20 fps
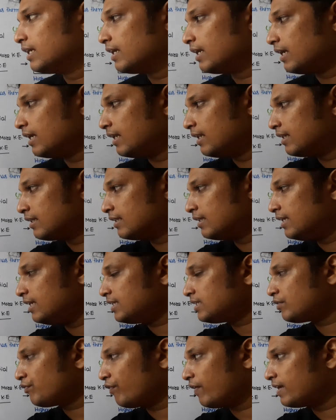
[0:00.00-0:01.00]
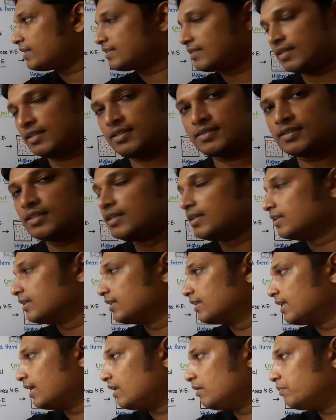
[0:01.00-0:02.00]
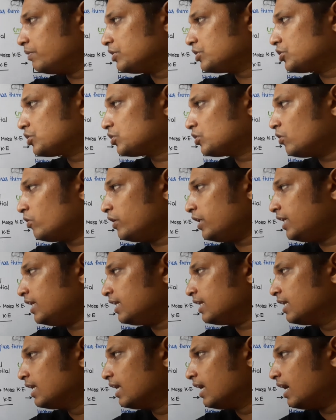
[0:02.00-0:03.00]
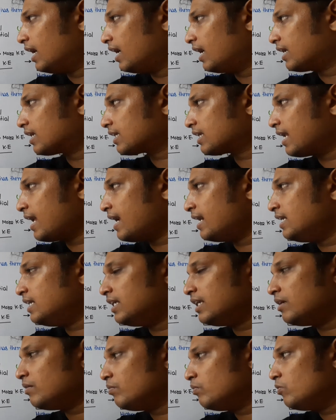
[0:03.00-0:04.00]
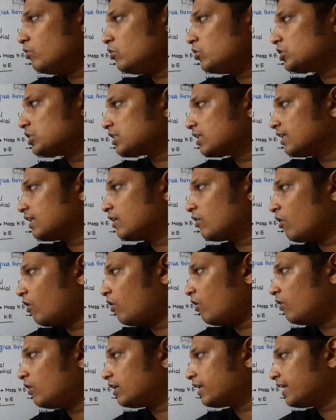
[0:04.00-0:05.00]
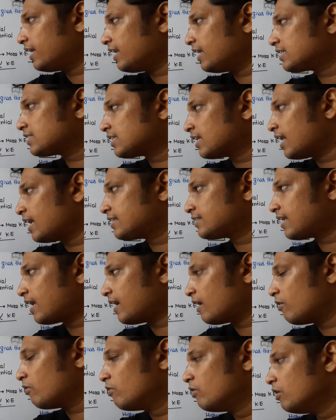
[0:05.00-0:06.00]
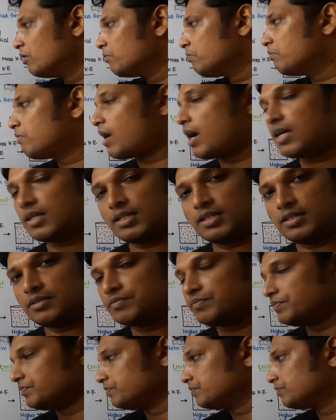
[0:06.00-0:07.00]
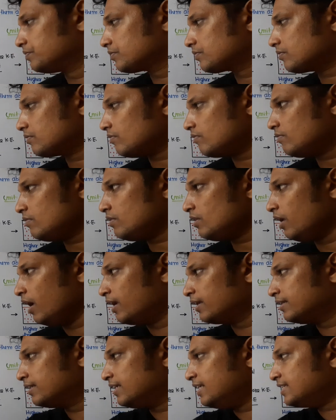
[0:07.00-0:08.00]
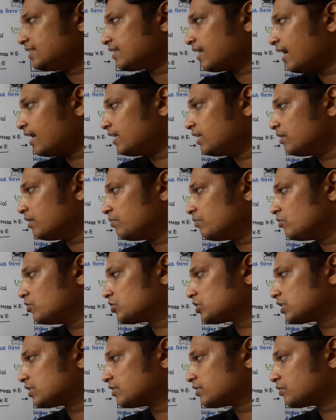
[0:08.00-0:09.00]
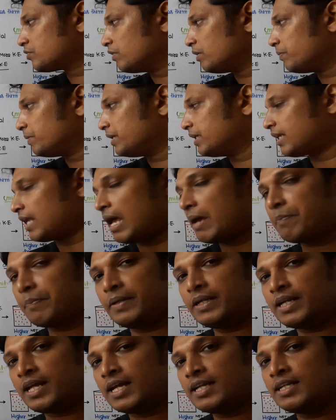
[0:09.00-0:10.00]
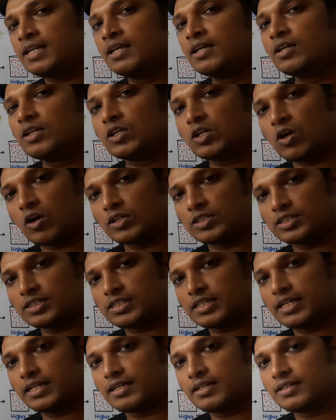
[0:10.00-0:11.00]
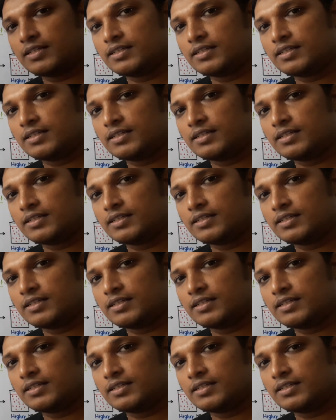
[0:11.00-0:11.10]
in these phases, they will be showing a random motion in all direction as I have marked, and these random motions will be rapid and constant.